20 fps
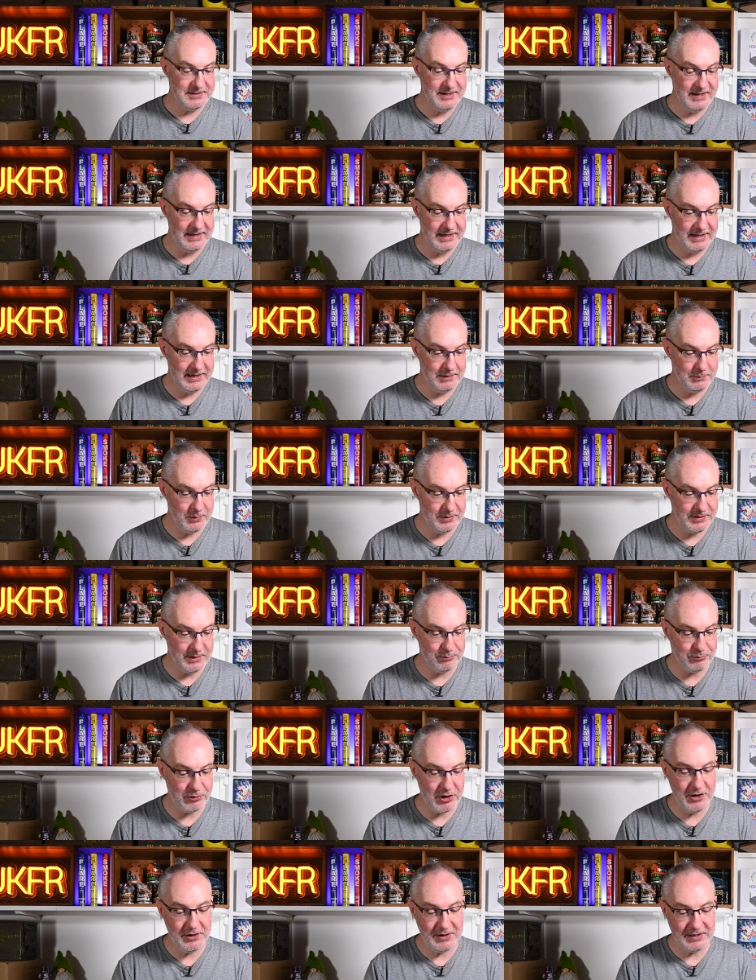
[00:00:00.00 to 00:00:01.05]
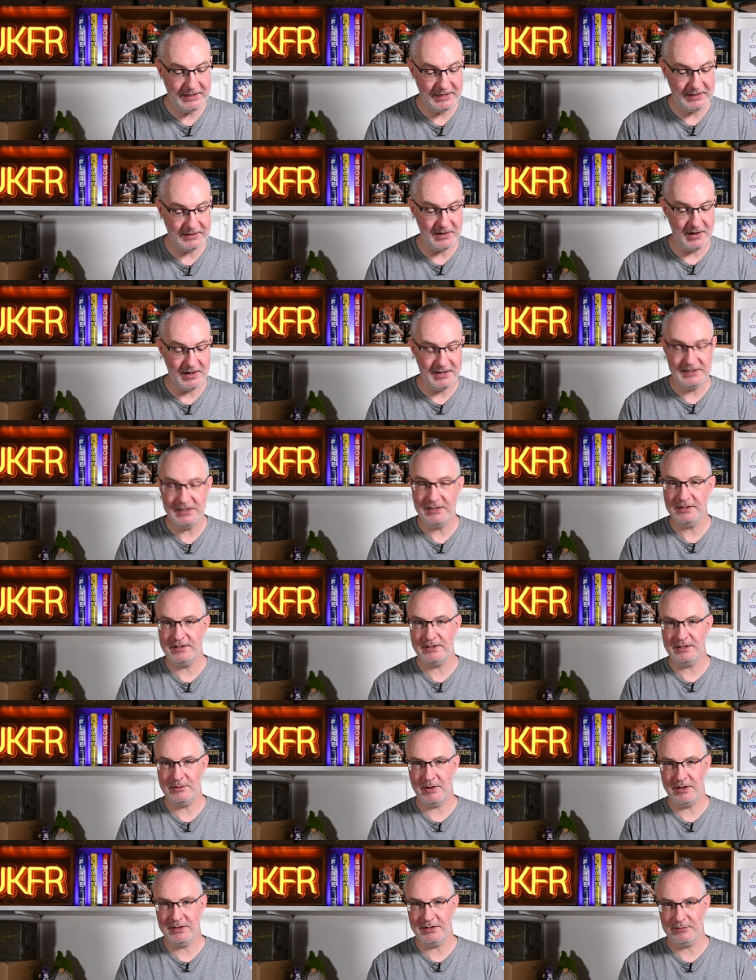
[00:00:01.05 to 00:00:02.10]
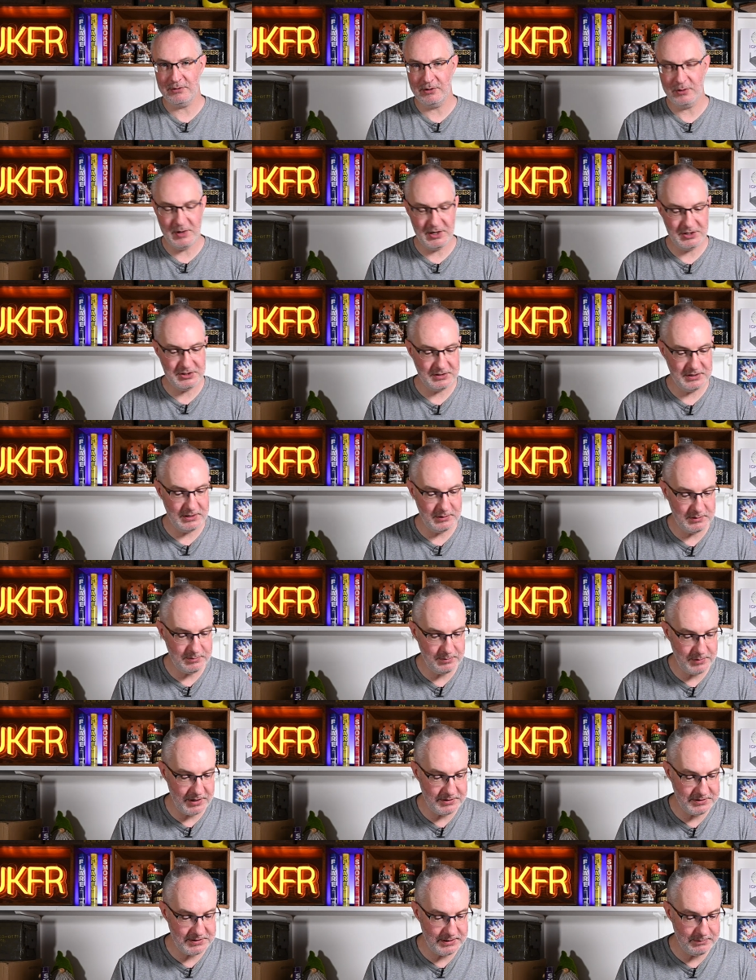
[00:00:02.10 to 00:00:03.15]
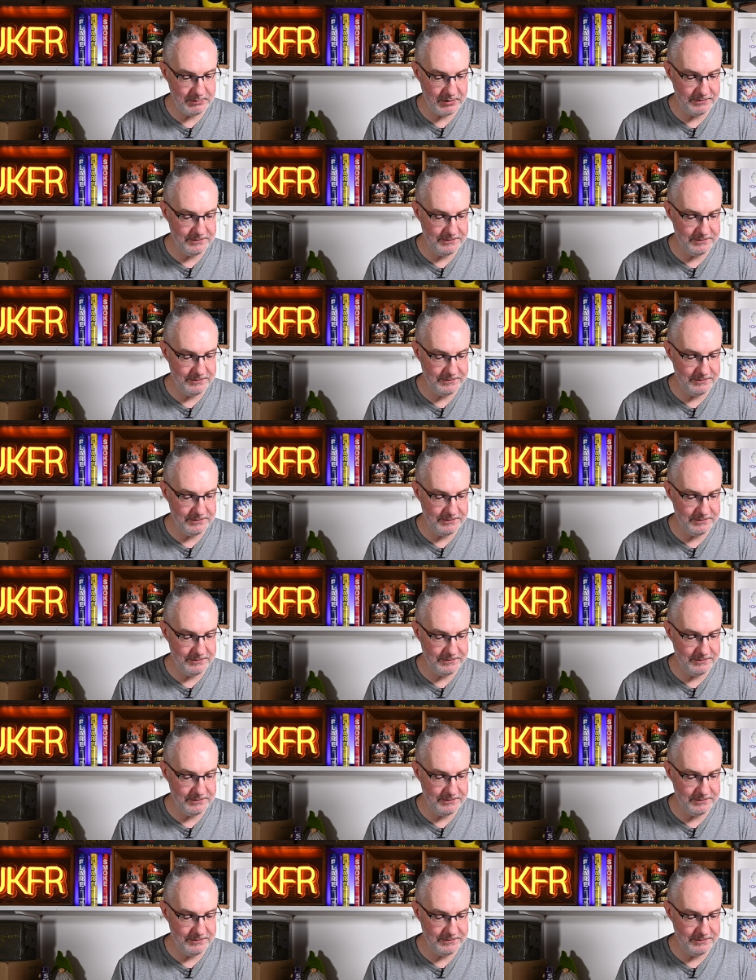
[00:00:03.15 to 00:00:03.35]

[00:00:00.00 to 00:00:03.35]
here with a broken igniter, just to answer a question that was posted in my